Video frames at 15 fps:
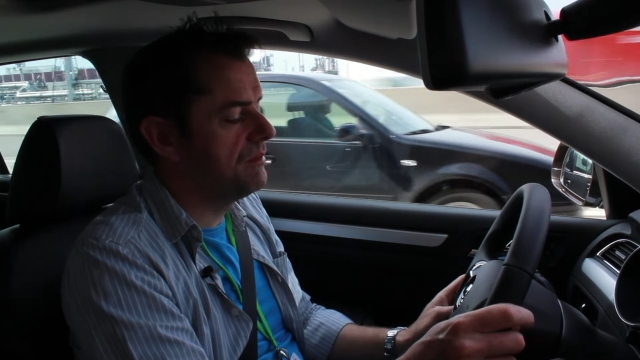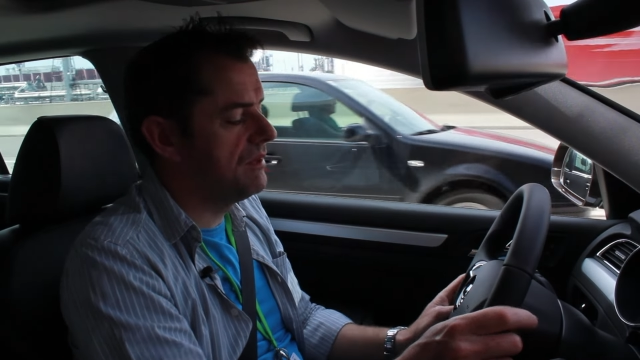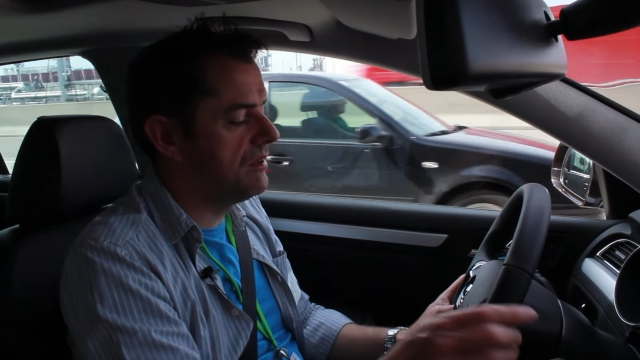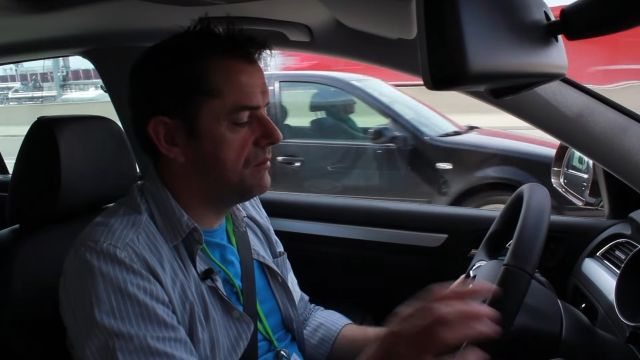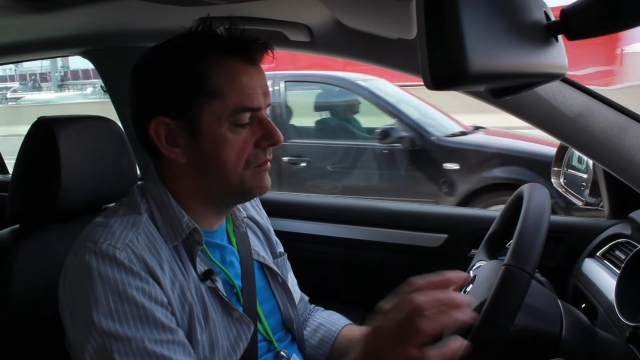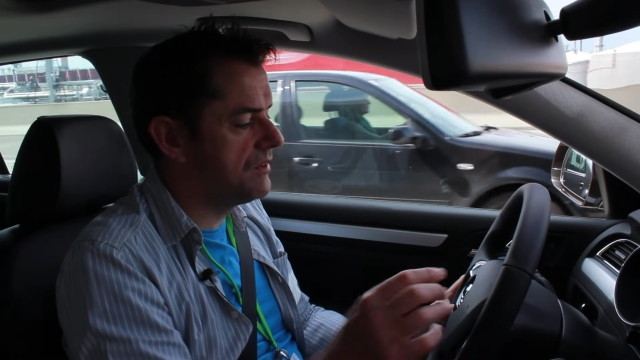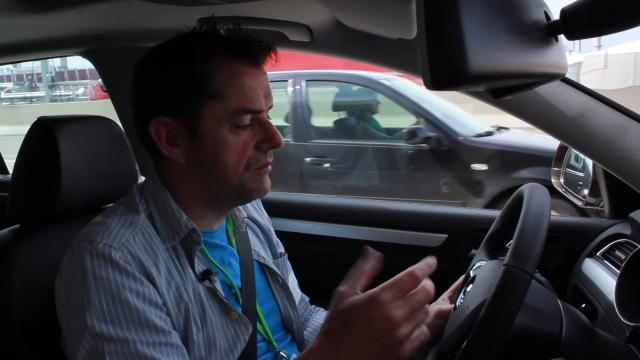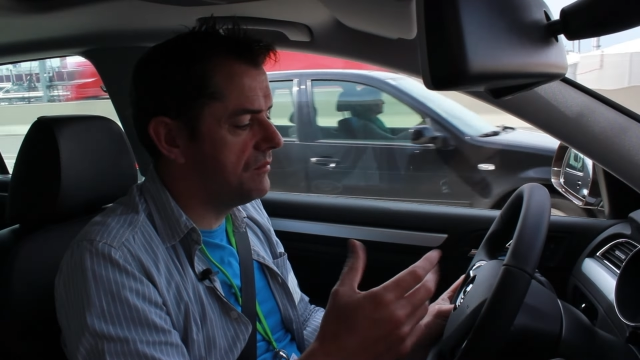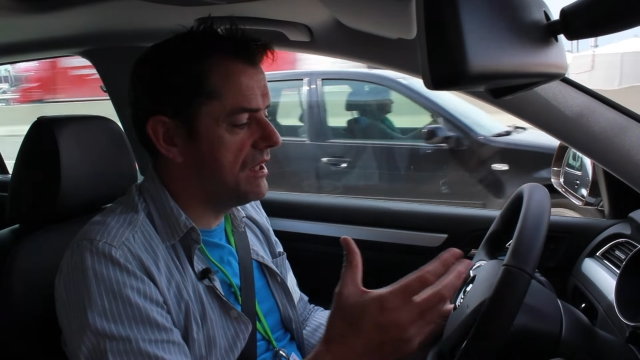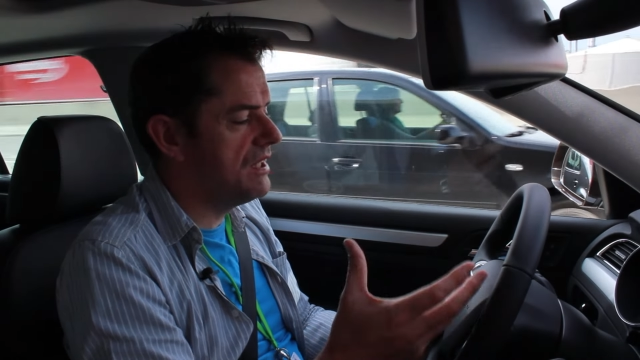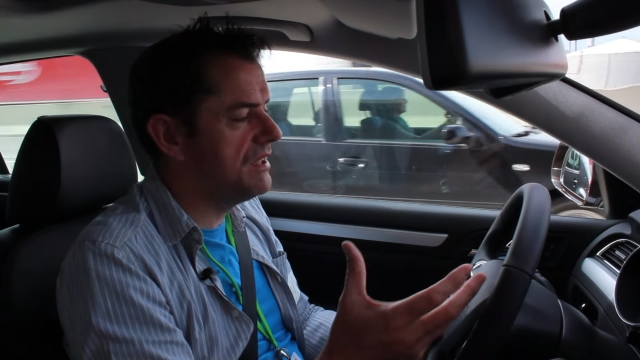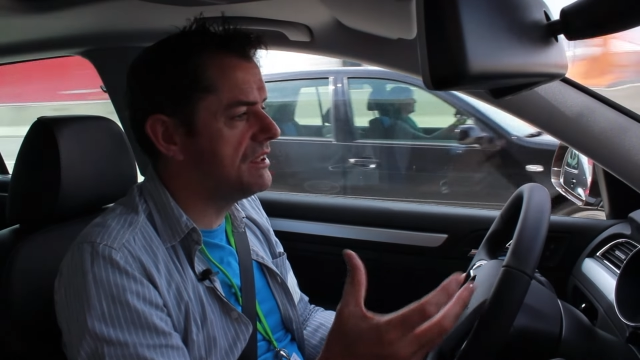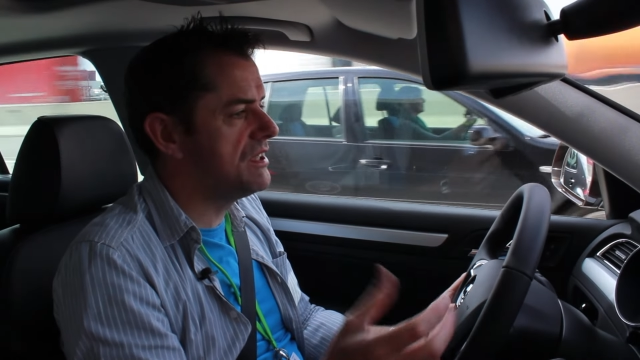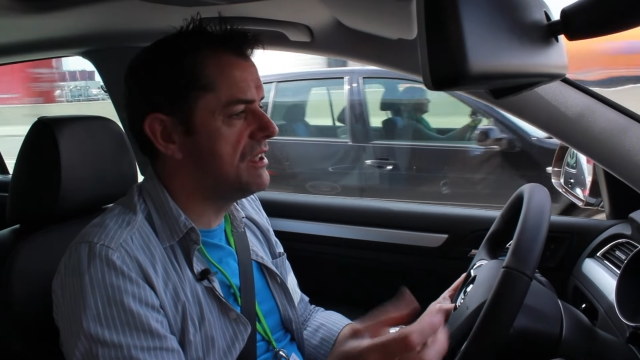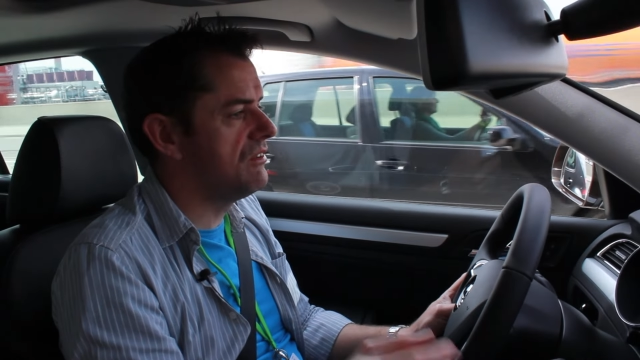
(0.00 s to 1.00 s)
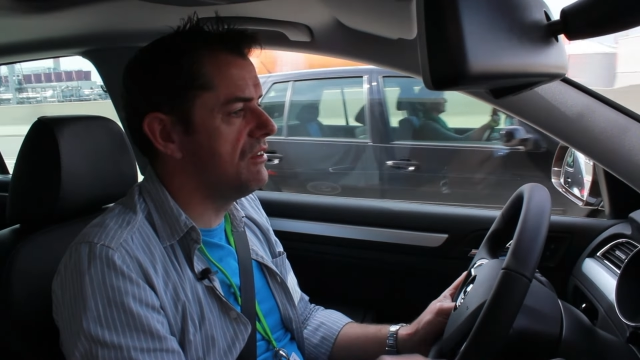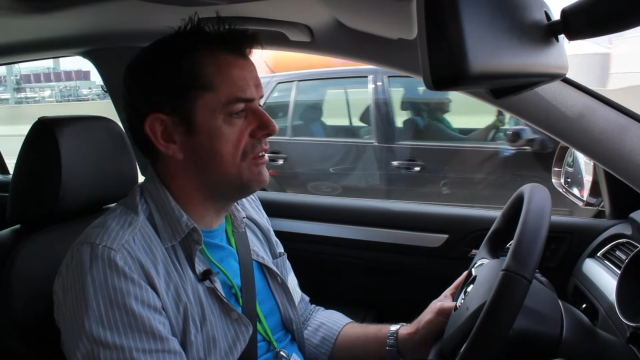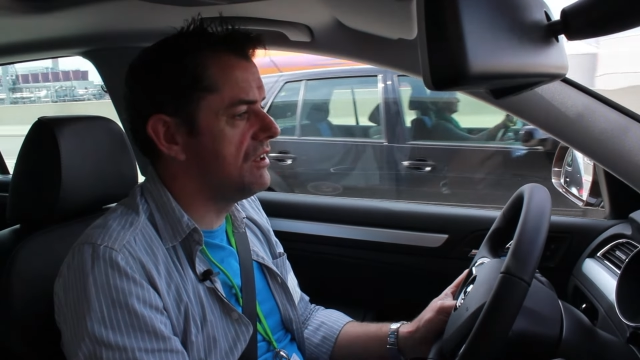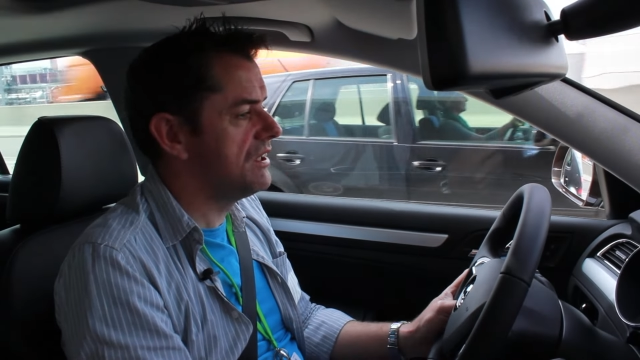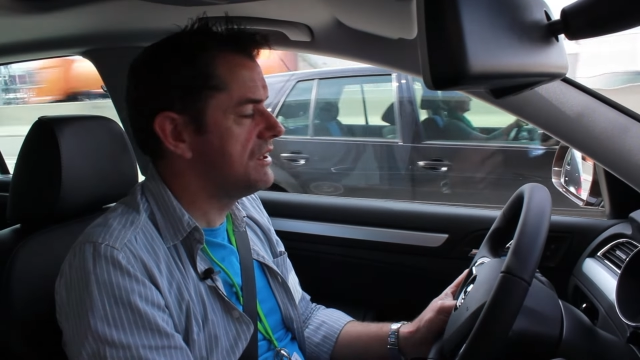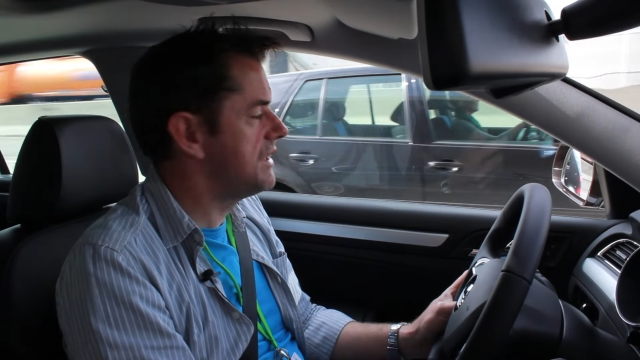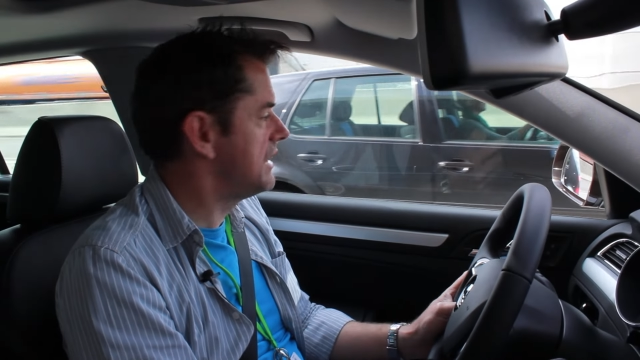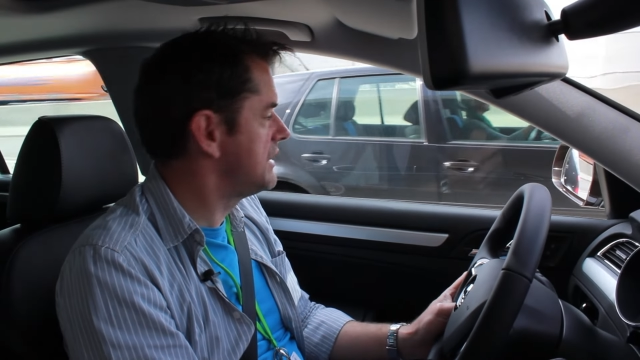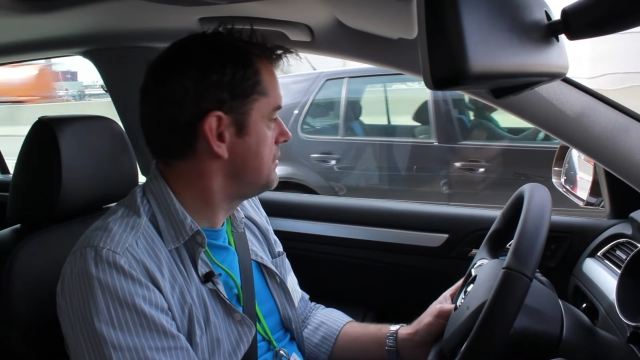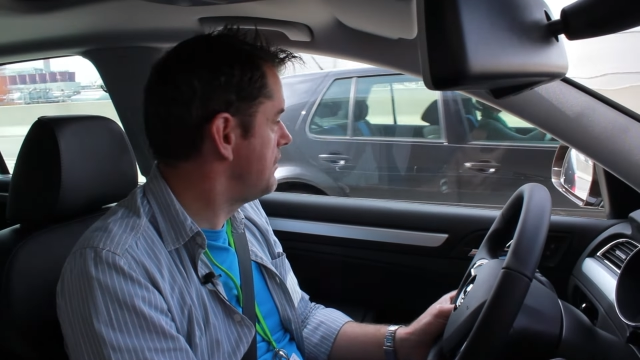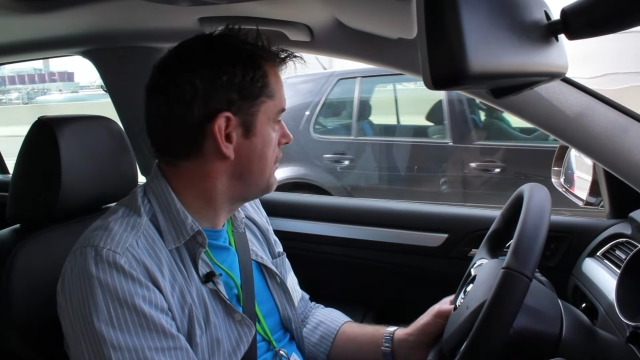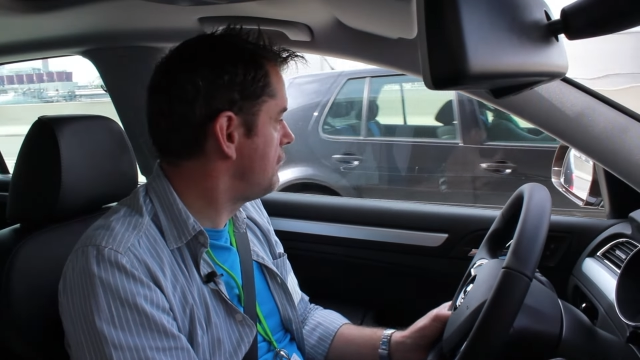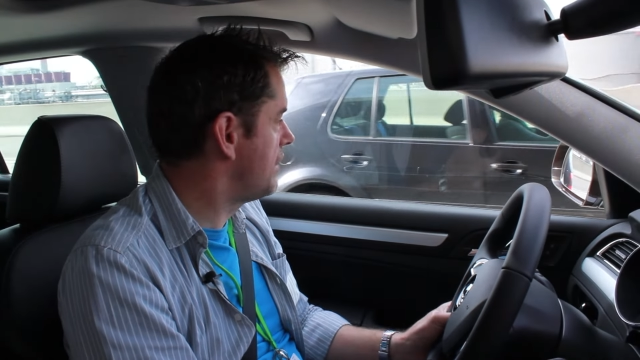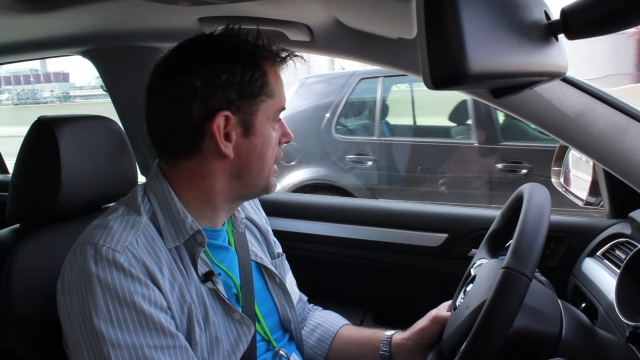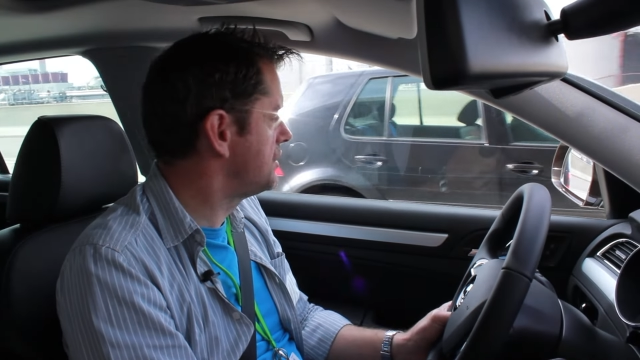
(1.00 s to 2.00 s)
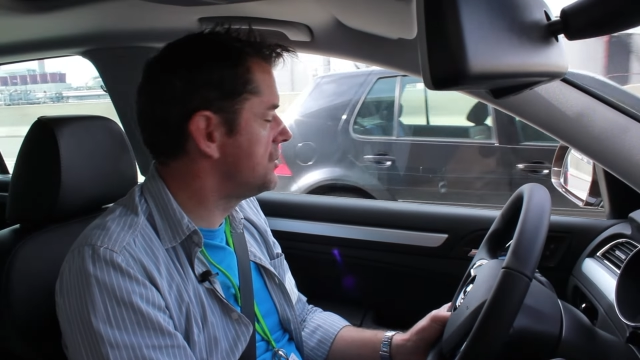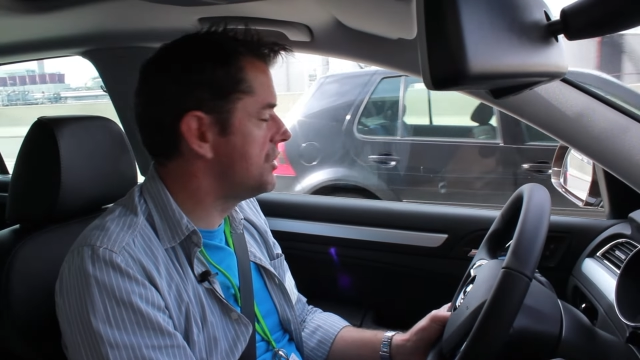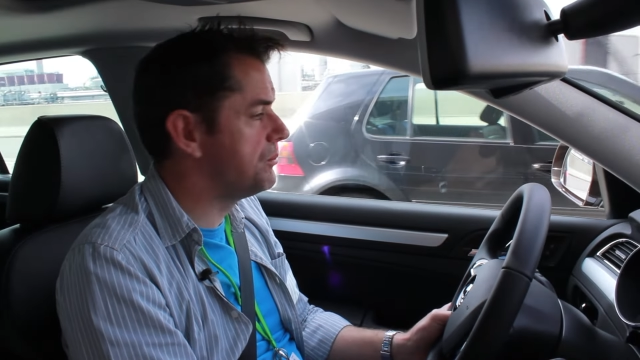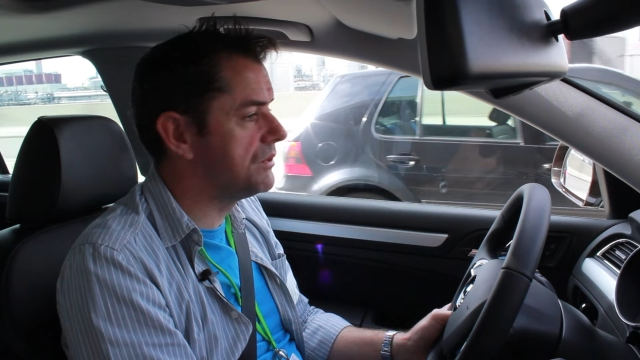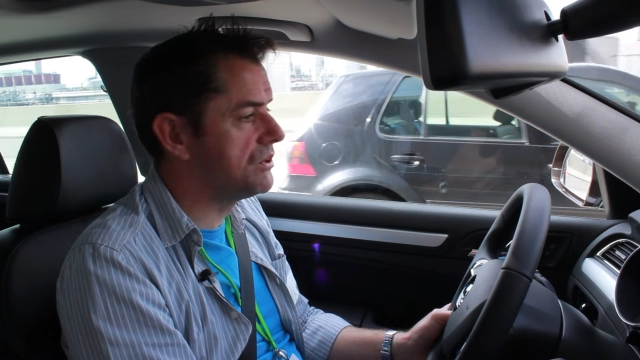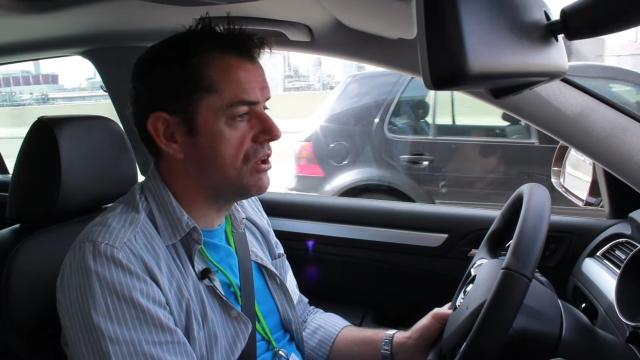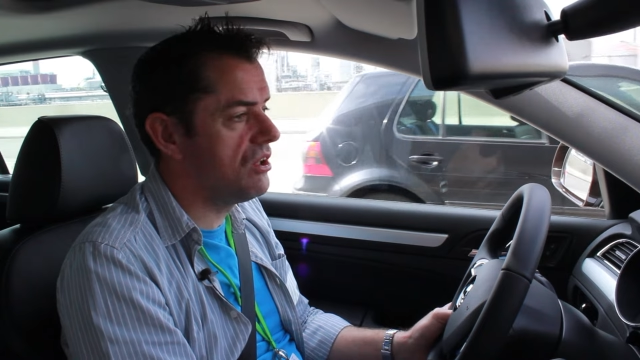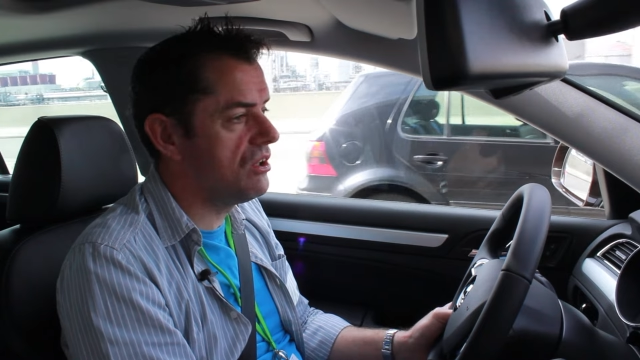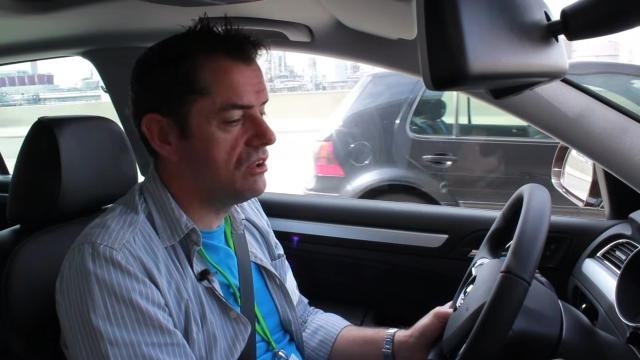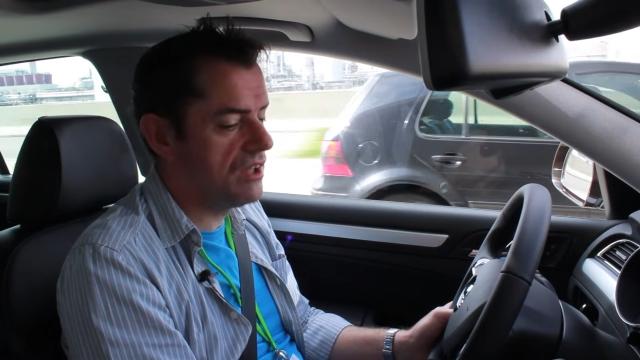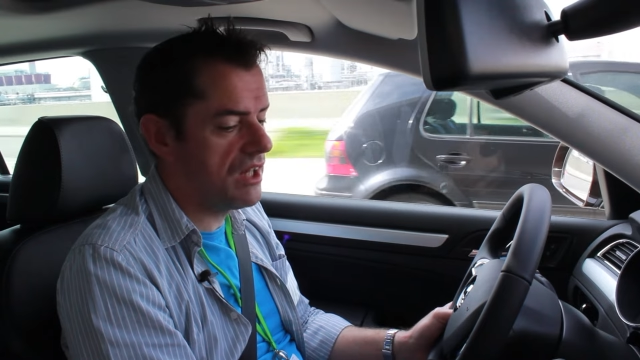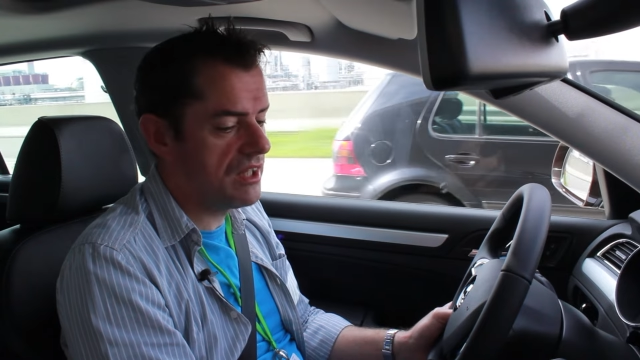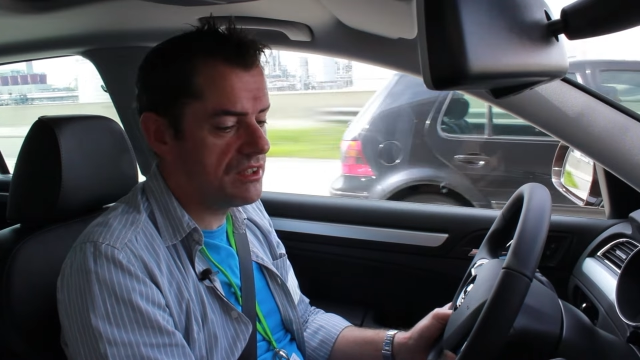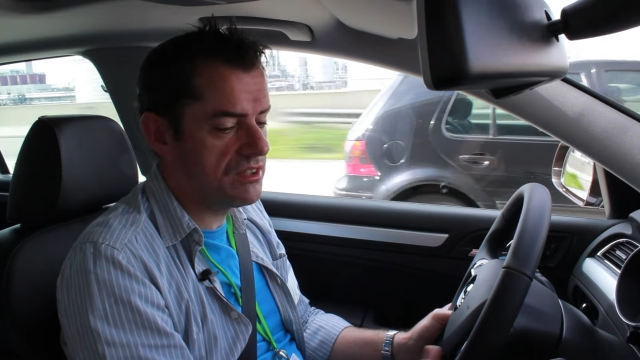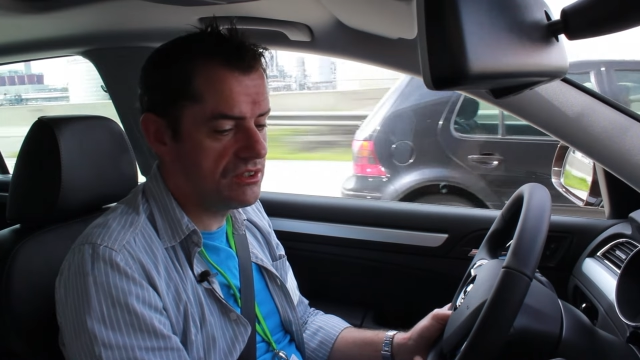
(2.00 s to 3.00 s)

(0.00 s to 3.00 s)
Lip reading: I mean, the interior of this hasn't been freshened up at all yet,